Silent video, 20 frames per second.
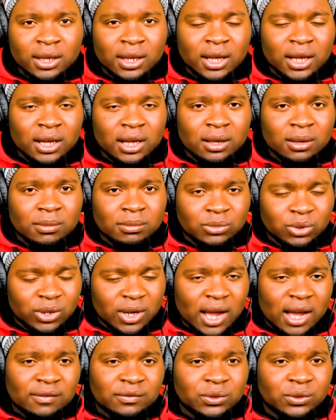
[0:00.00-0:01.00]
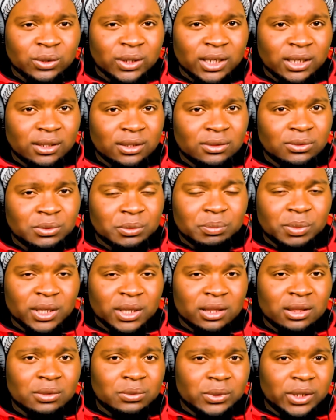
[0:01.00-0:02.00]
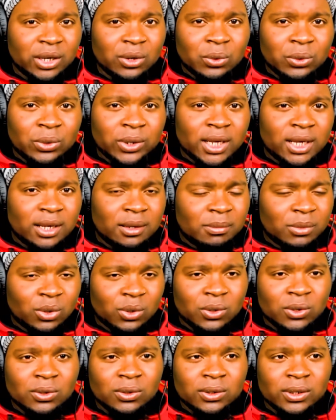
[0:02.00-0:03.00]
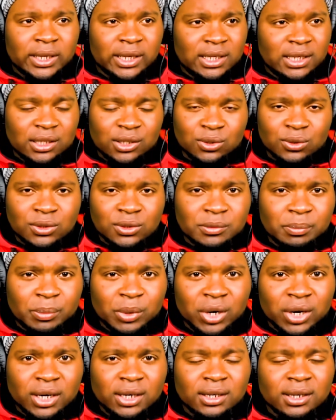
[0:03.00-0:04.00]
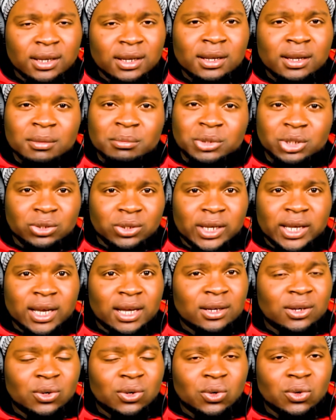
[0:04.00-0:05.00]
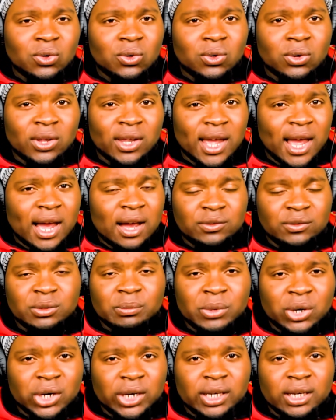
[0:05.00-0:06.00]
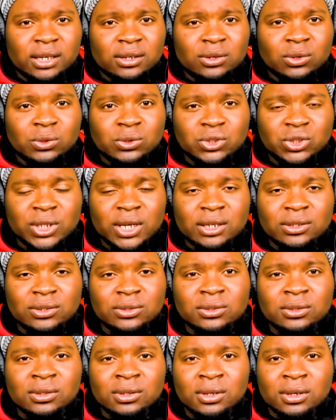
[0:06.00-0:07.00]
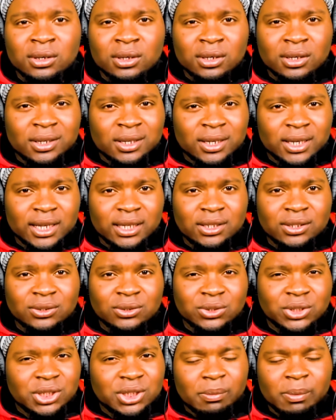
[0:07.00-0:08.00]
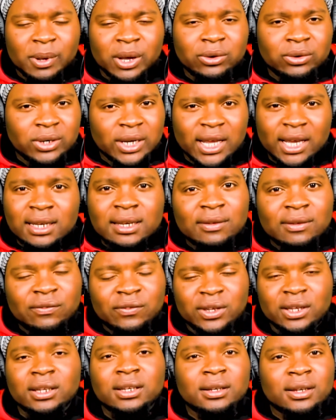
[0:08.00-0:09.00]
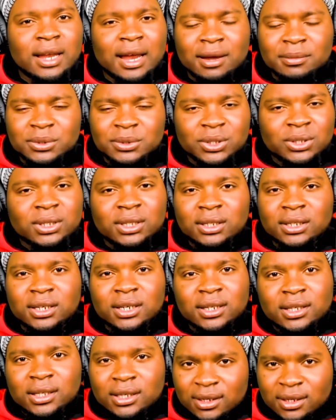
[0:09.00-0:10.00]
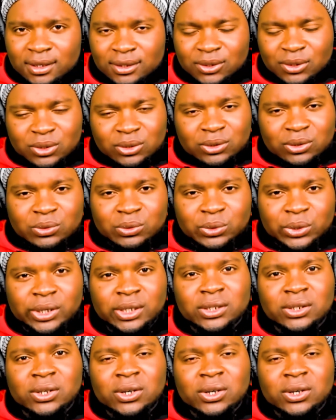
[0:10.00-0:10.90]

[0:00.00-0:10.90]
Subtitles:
You have to either replace it with the OEM or like a used part, but you can't go aftermarket or try to like, cheap out on anything. Absolutely not. You're gonna ruin your